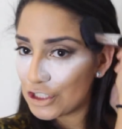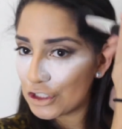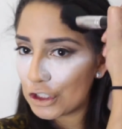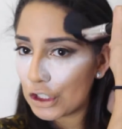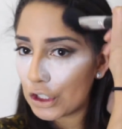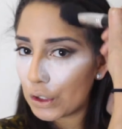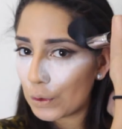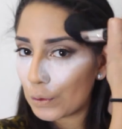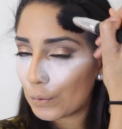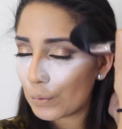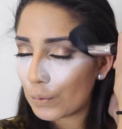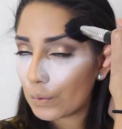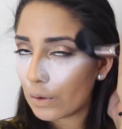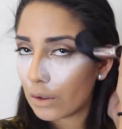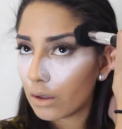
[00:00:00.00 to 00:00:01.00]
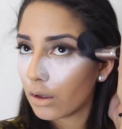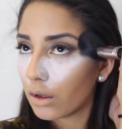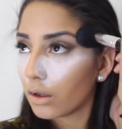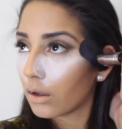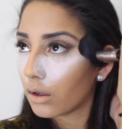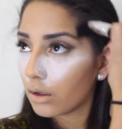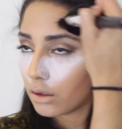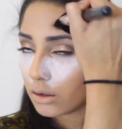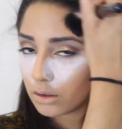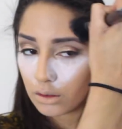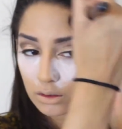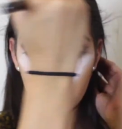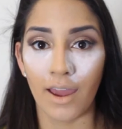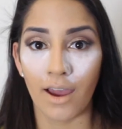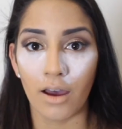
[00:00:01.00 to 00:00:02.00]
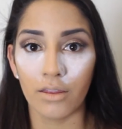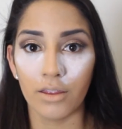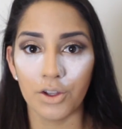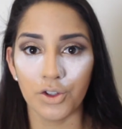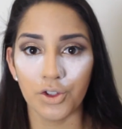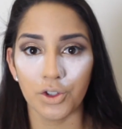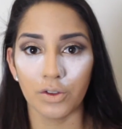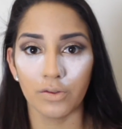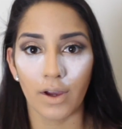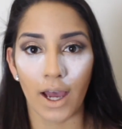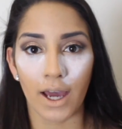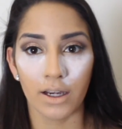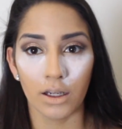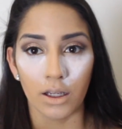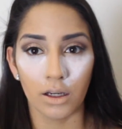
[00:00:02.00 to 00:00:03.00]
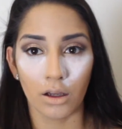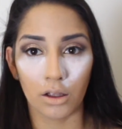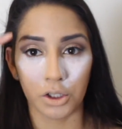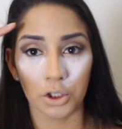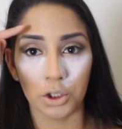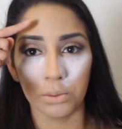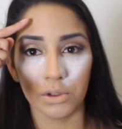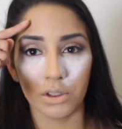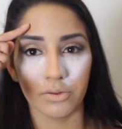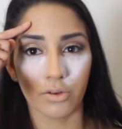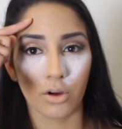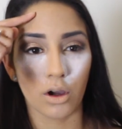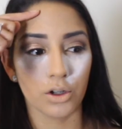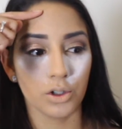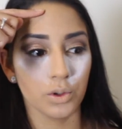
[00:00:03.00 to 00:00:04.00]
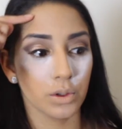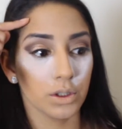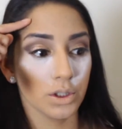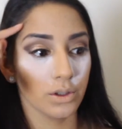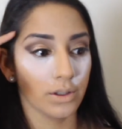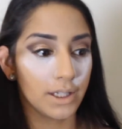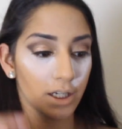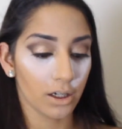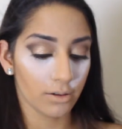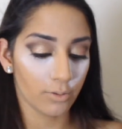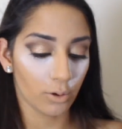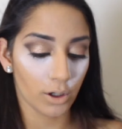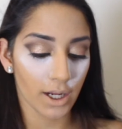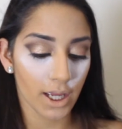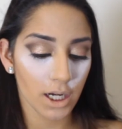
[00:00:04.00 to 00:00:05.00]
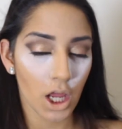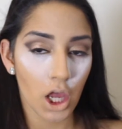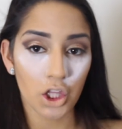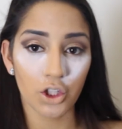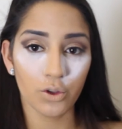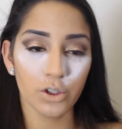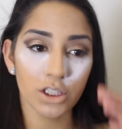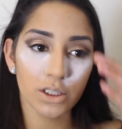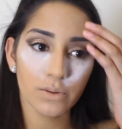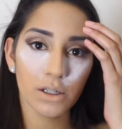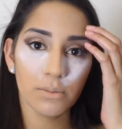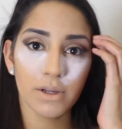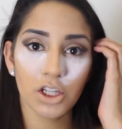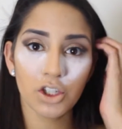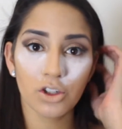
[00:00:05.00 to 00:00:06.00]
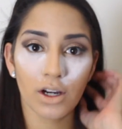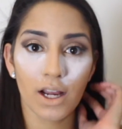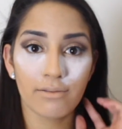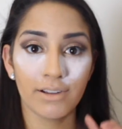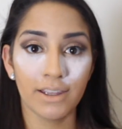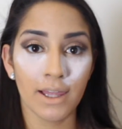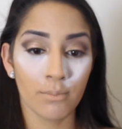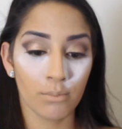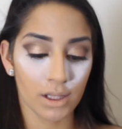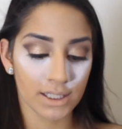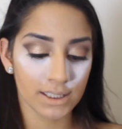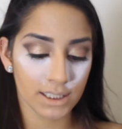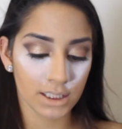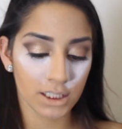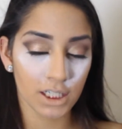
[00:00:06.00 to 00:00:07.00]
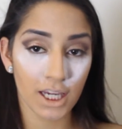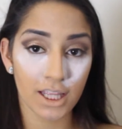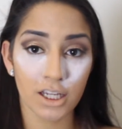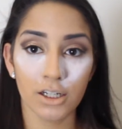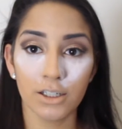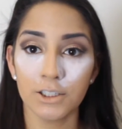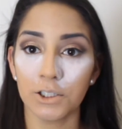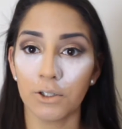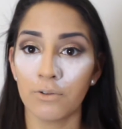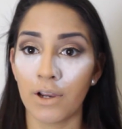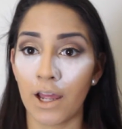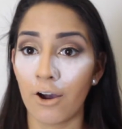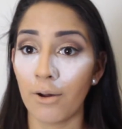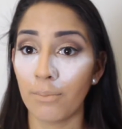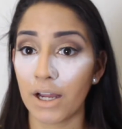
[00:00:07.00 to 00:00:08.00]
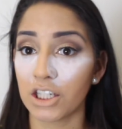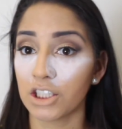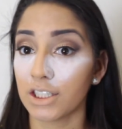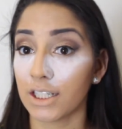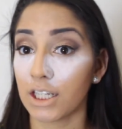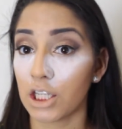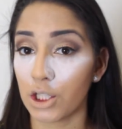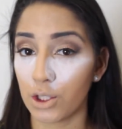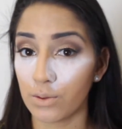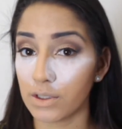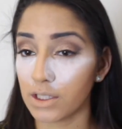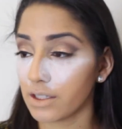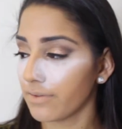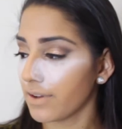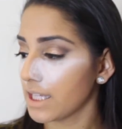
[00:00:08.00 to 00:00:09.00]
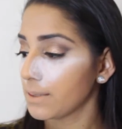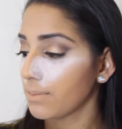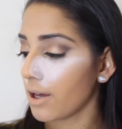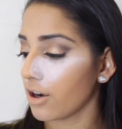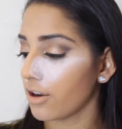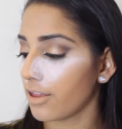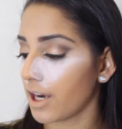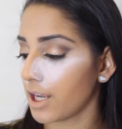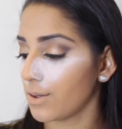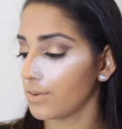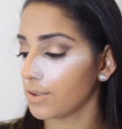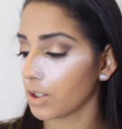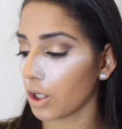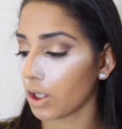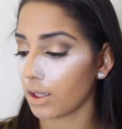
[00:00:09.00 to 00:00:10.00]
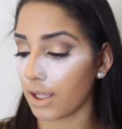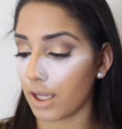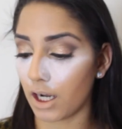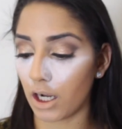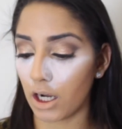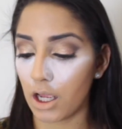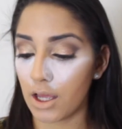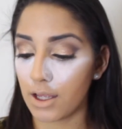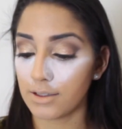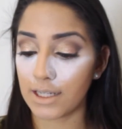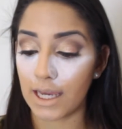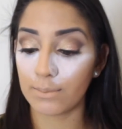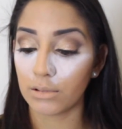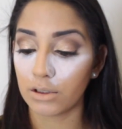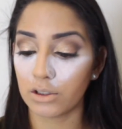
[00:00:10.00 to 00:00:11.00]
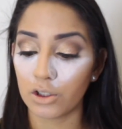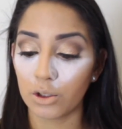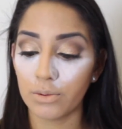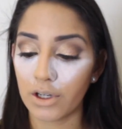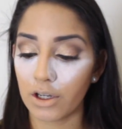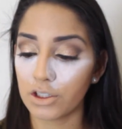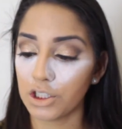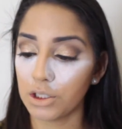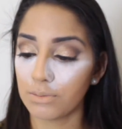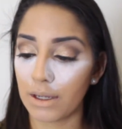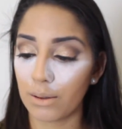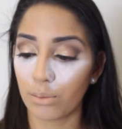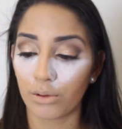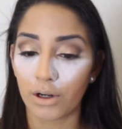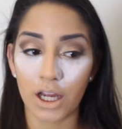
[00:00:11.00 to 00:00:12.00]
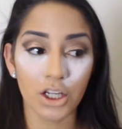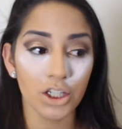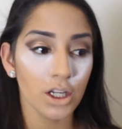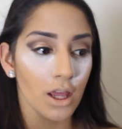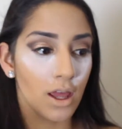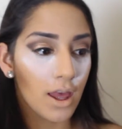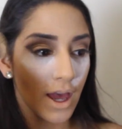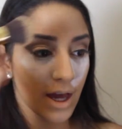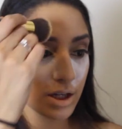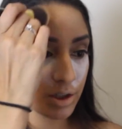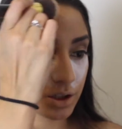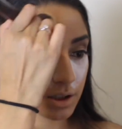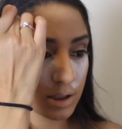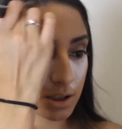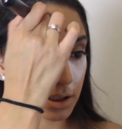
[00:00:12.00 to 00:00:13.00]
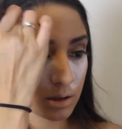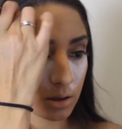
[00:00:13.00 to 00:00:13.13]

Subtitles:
to go. Now that you've added a little bit of contour to like your forehead, you just want to make sure everything blends in together. So now I'm actually going to use the face powder that I used earlier, dab a little bit onto my brush, and just